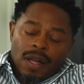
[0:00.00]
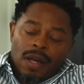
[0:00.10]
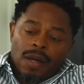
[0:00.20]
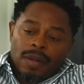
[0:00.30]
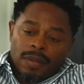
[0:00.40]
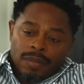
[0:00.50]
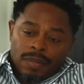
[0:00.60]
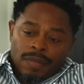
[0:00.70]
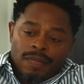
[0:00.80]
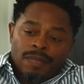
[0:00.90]
mean?
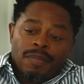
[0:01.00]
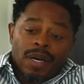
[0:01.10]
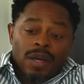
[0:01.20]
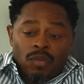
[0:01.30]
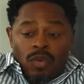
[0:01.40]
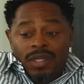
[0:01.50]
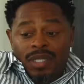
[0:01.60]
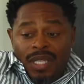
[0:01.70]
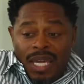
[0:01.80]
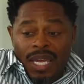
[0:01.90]
But
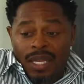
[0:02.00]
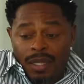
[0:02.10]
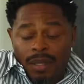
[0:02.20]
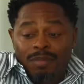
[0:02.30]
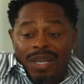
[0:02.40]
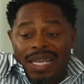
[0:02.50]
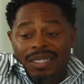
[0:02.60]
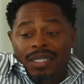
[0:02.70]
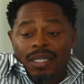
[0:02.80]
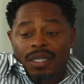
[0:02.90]
once again, the
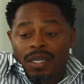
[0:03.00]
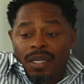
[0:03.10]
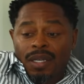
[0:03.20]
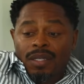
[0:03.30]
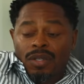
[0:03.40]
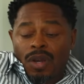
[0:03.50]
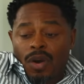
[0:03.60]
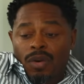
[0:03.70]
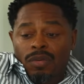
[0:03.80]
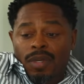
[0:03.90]
blessing,
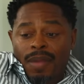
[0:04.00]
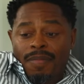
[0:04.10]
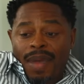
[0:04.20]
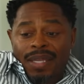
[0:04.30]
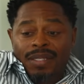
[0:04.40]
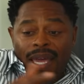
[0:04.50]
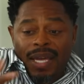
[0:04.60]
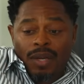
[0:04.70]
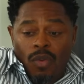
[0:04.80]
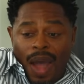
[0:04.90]
it may
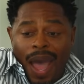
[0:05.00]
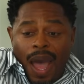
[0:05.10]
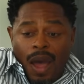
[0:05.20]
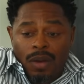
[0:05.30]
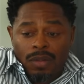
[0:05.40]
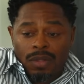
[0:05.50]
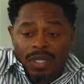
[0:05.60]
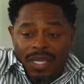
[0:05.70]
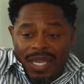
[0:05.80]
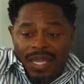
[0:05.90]
take a while
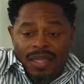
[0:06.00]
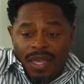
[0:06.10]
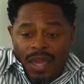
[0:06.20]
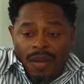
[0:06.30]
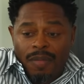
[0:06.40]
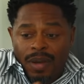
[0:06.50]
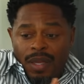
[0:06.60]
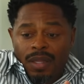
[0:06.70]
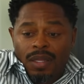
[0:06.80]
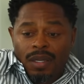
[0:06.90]
to get there,
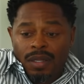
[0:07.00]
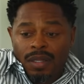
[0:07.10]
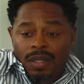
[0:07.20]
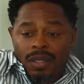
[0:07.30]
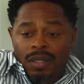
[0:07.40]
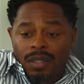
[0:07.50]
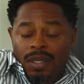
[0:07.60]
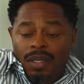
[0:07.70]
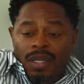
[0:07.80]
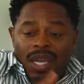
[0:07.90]
but the
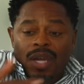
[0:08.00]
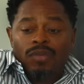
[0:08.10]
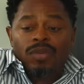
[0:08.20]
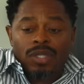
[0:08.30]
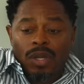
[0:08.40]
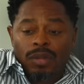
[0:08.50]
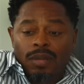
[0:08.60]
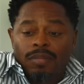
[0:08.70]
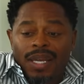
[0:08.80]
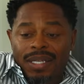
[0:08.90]
end result,
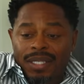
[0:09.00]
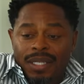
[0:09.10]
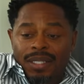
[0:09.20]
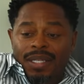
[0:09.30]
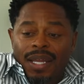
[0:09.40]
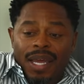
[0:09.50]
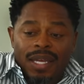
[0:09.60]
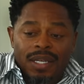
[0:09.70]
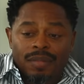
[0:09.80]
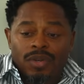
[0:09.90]
the blessing is that I
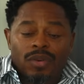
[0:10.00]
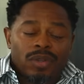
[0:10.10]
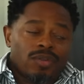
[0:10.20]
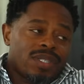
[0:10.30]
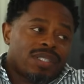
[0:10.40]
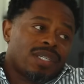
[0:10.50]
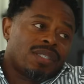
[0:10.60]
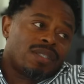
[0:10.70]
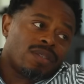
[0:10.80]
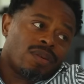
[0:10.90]
end up doing 3
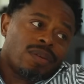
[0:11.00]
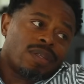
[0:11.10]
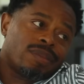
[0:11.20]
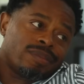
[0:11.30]
seasons on it.